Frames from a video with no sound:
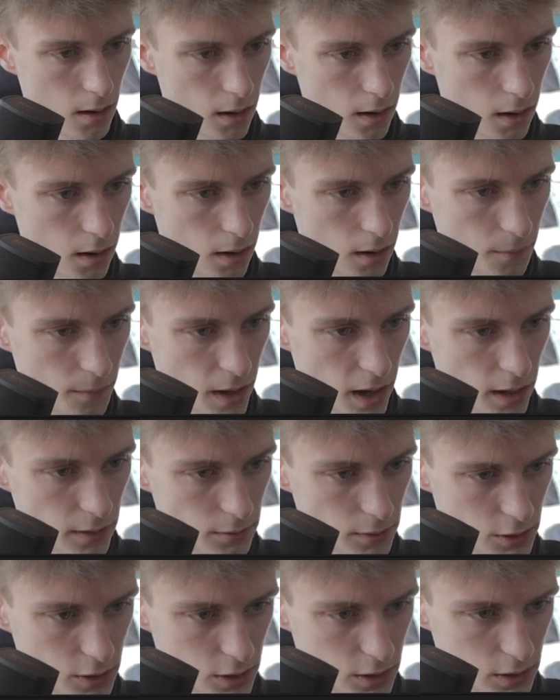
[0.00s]
And
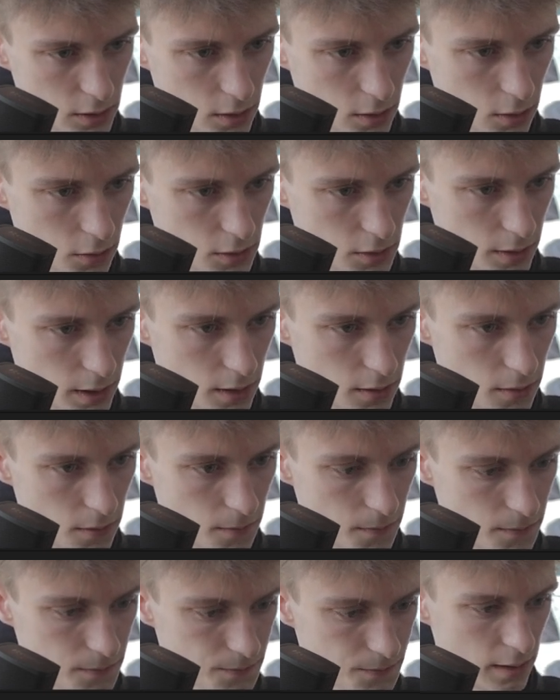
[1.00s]
we'll just go to here.
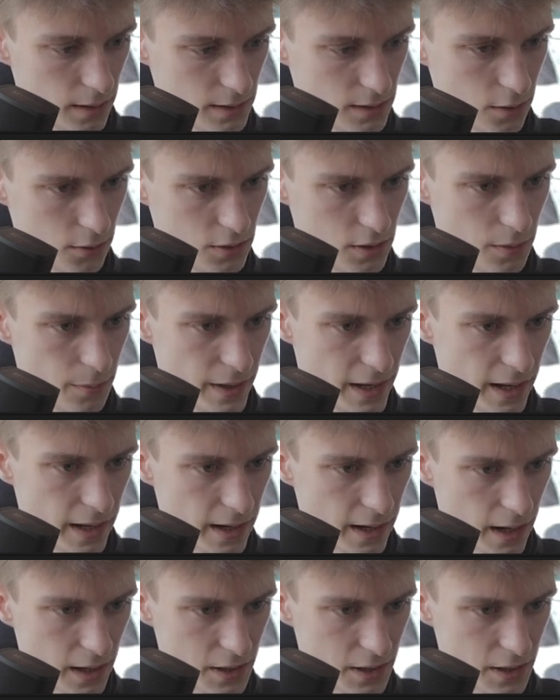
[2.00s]
Let's go to the beginning